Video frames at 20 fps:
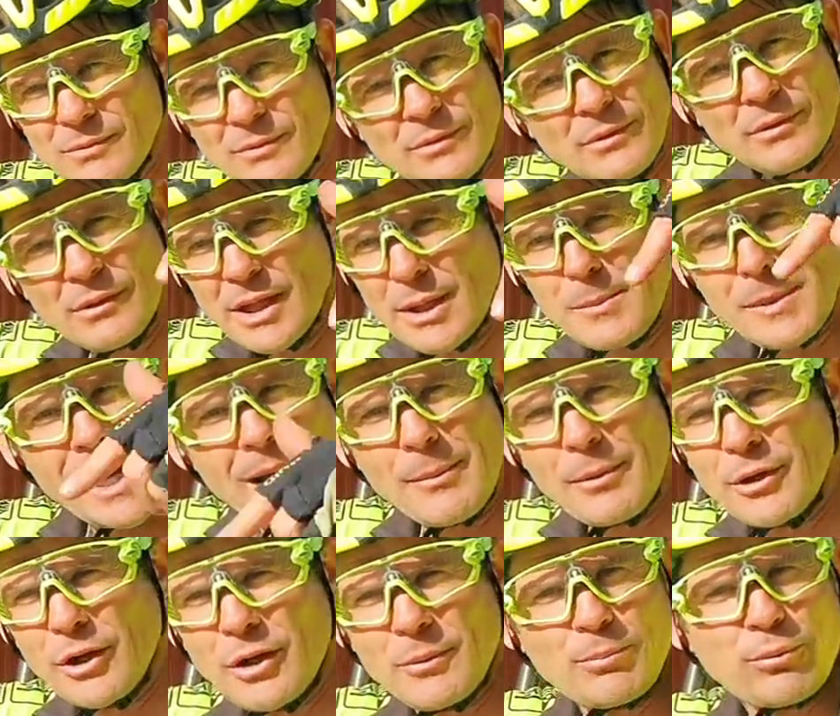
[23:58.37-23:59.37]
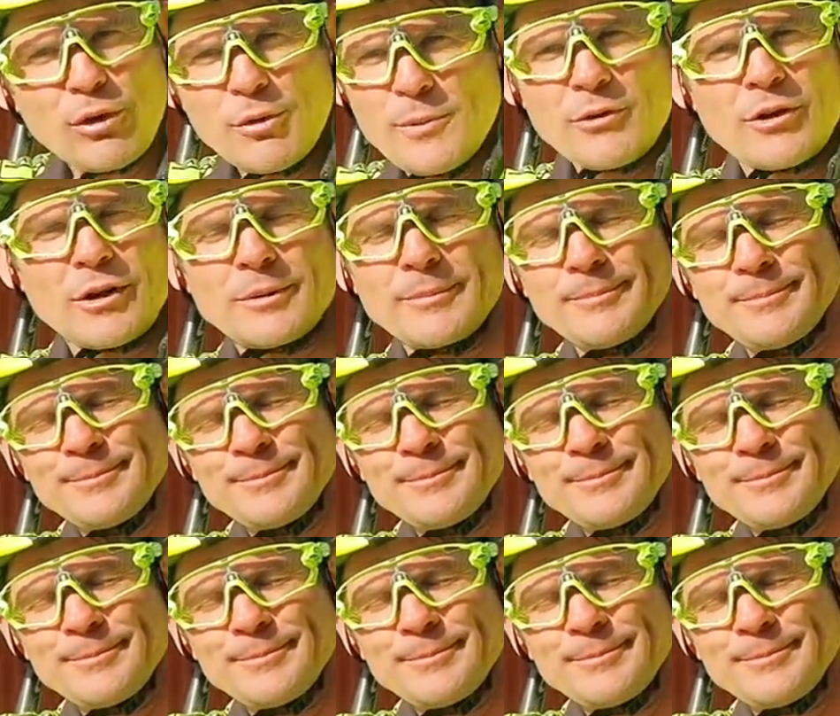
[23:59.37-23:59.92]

Link me down below, prove me wrong.